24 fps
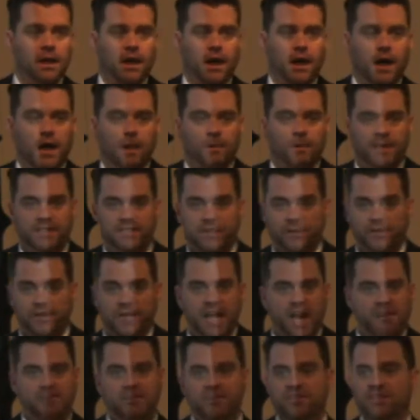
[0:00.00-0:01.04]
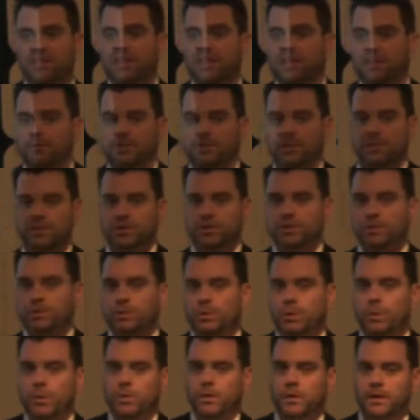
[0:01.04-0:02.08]
And so in everything that we
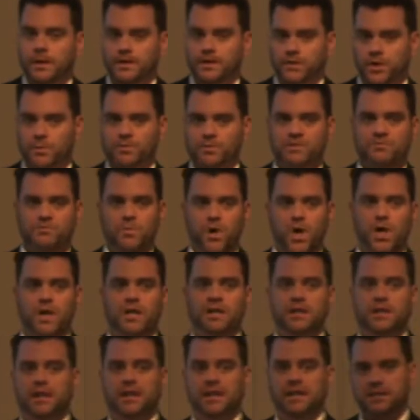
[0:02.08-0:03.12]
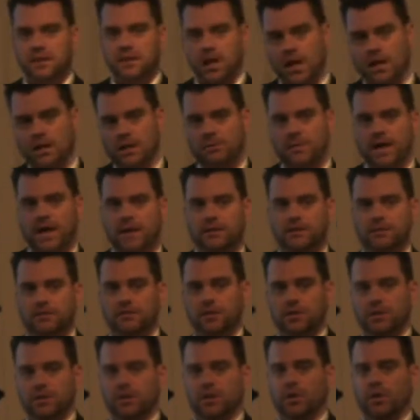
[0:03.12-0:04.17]
do in terms of marketing, it's all about
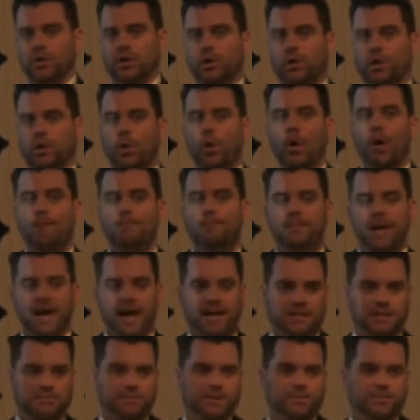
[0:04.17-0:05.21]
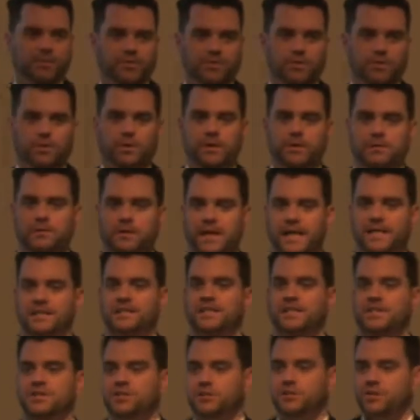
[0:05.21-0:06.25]
going back to people. So in
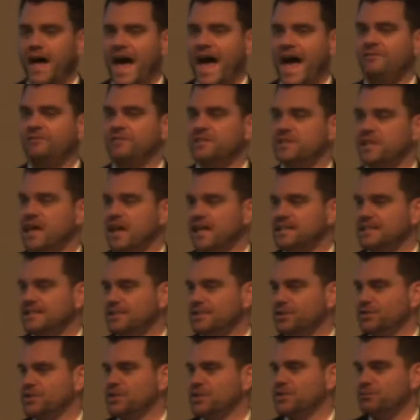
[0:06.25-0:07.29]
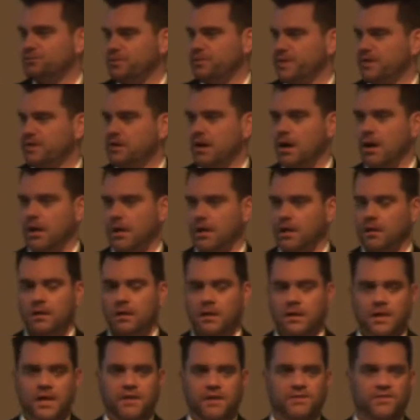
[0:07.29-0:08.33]
digital advertising, this retargeting.
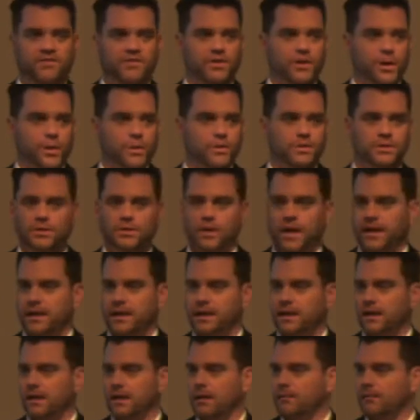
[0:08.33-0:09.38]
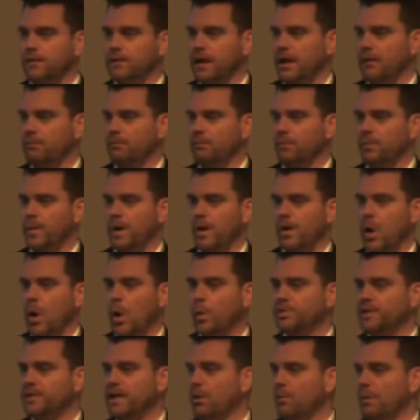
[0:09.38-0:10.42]
If you ever go to like a
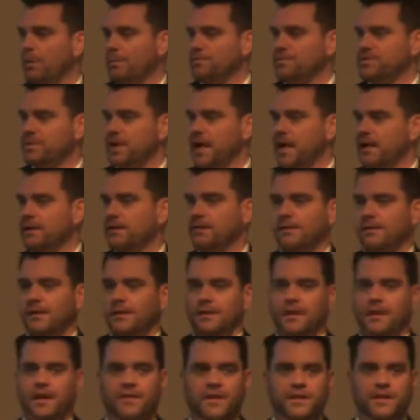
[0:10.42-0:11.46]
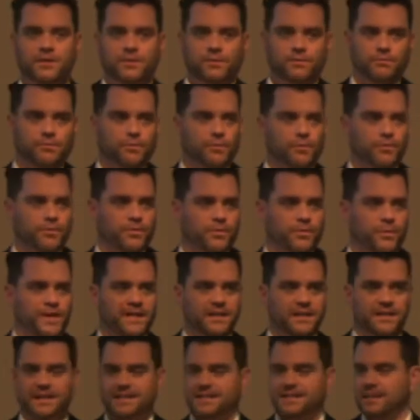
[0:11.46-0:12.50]
hotel website, and then three
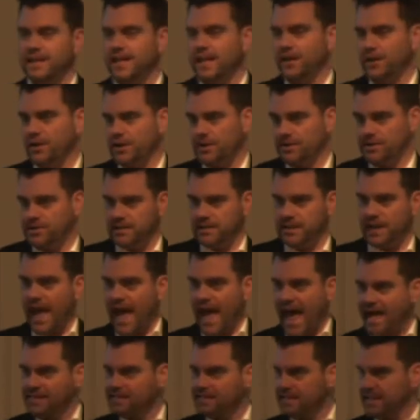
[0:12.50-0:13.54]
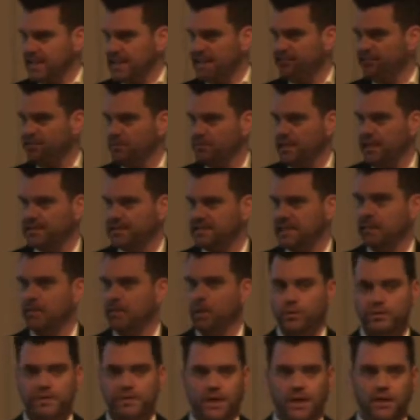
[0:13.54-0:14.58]
clicks later, you're seeing ads again from that same
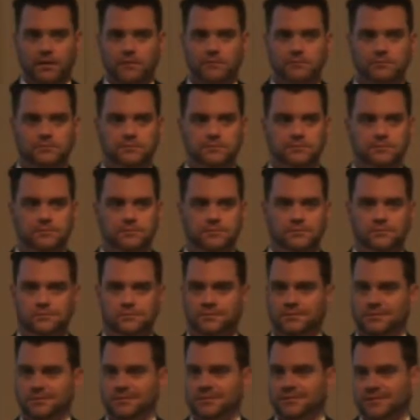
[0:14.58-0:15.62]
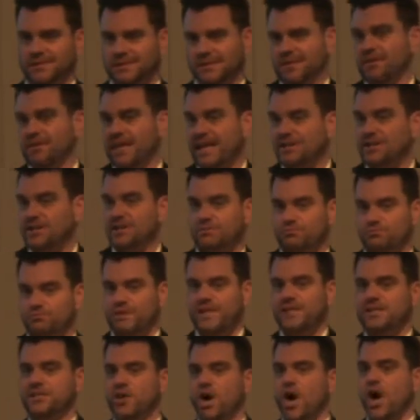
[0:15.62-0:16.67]
hotel. So that's just
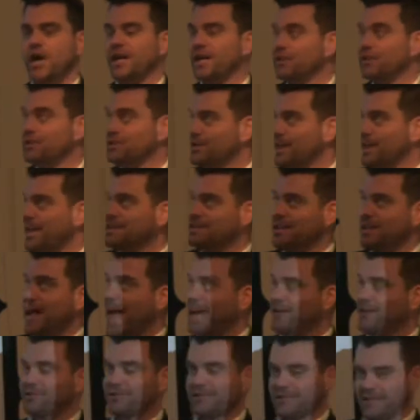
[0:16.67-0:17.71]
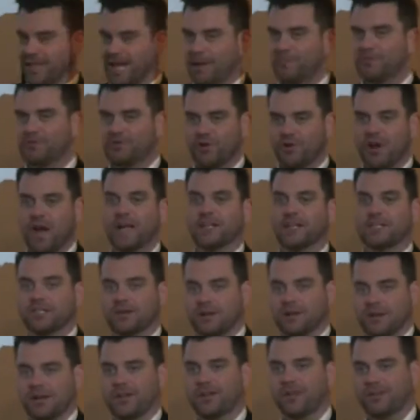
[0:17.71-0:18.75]
retargeting you. So that's actually them trying to
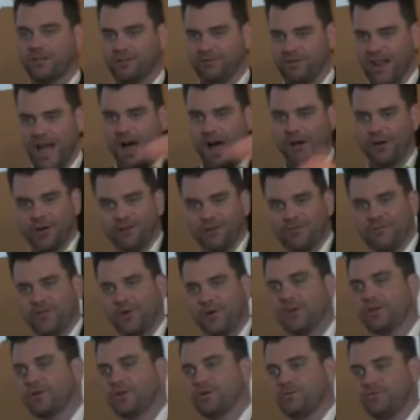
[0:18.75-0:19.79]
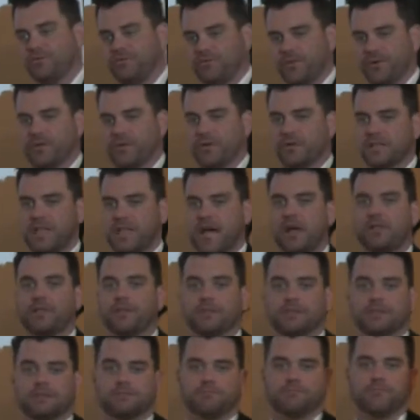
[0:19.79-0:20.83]
now convert you further down
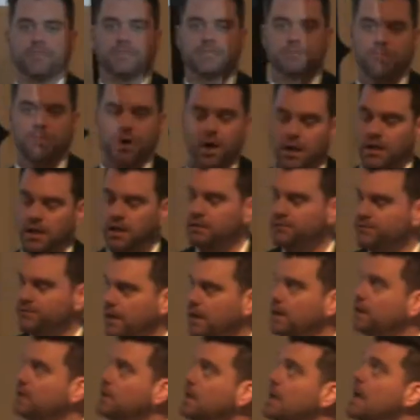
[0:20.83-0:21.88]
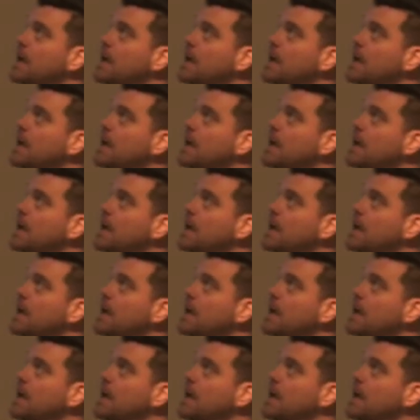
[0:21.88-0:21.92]
this marketing funnel.